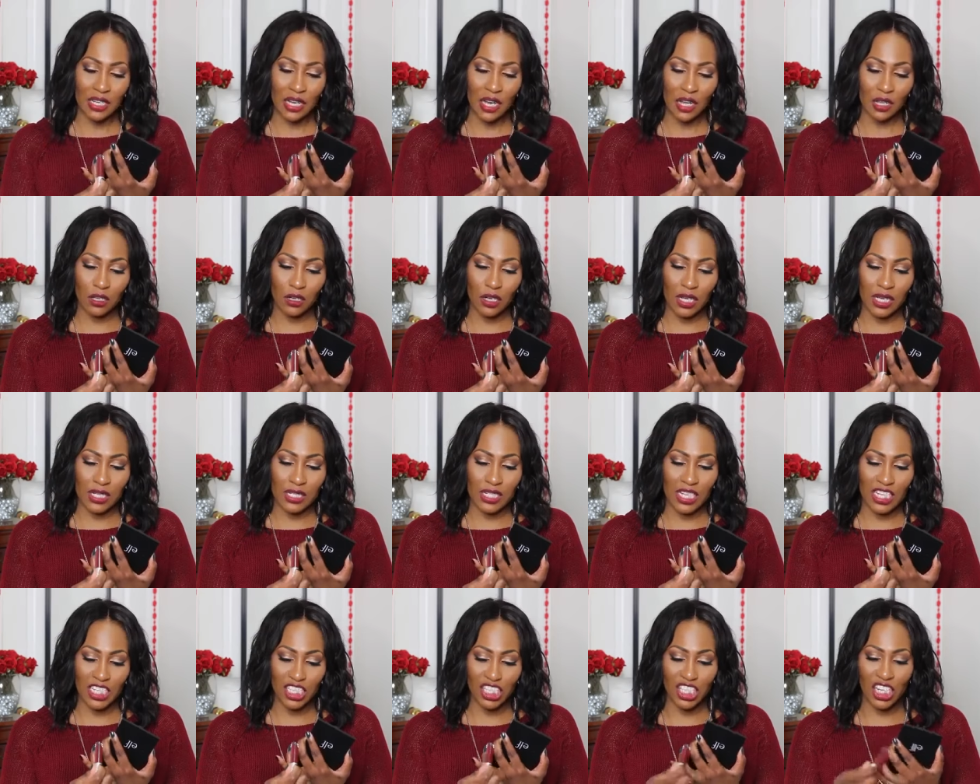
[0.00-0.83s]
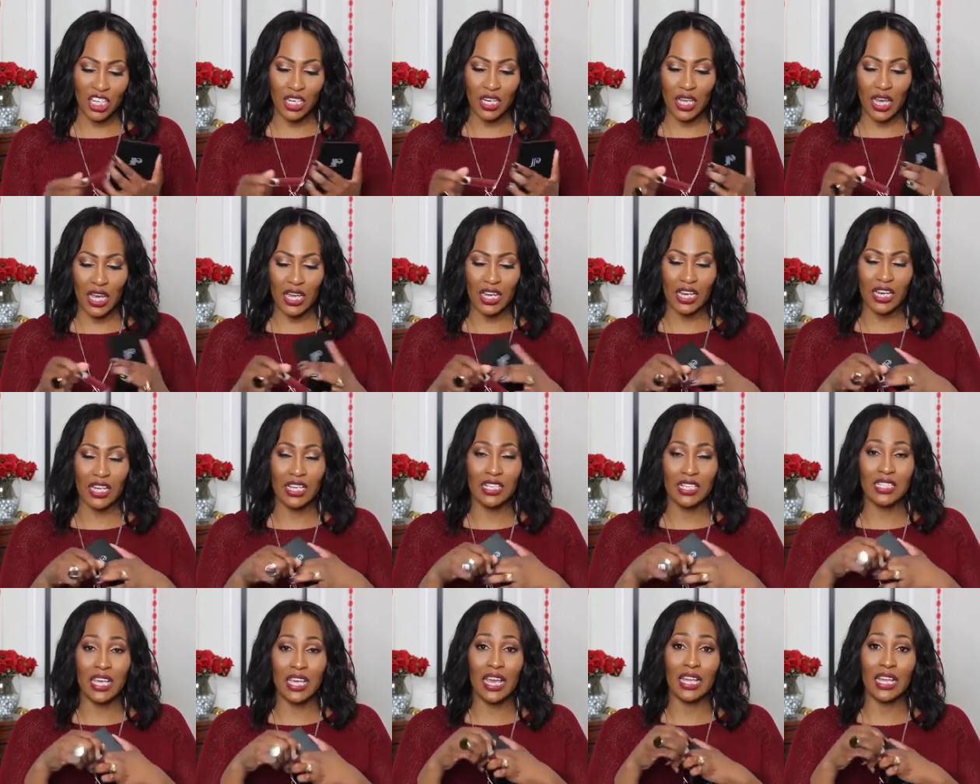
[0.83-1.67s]
in the color Addiction, and it
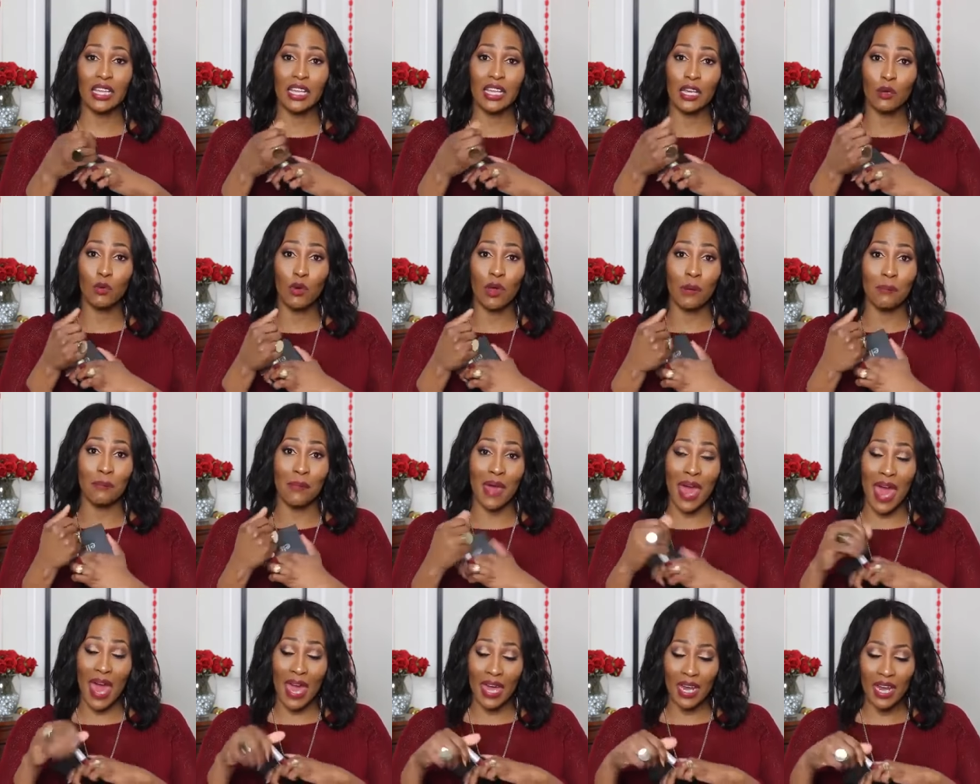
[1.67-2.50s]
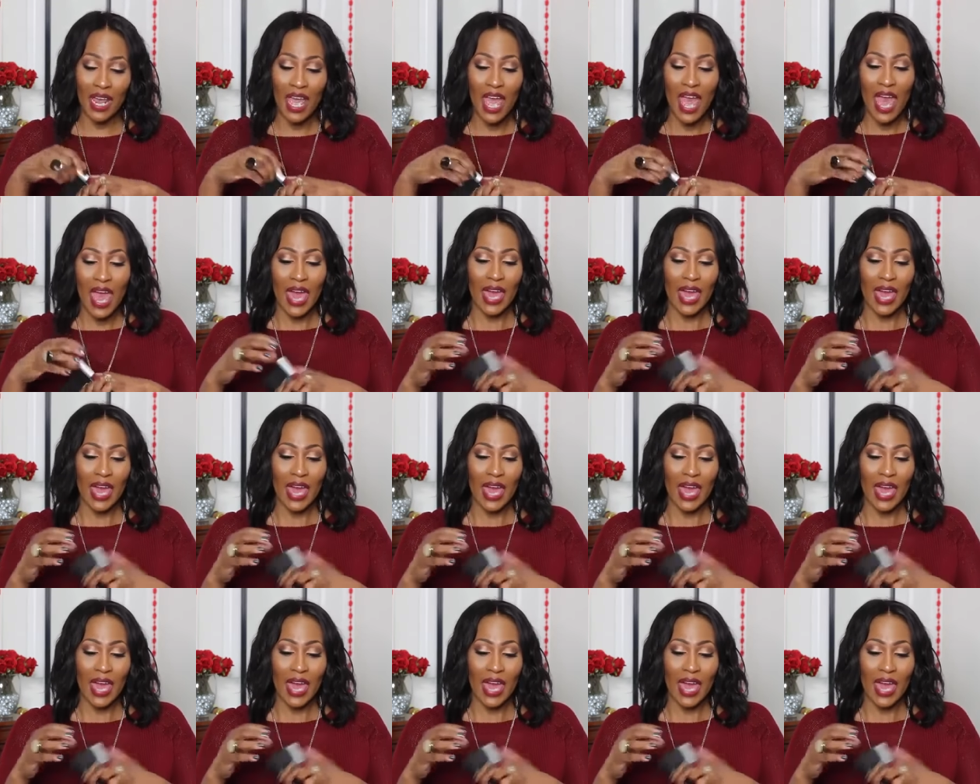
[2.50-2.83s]
is a liquid matte.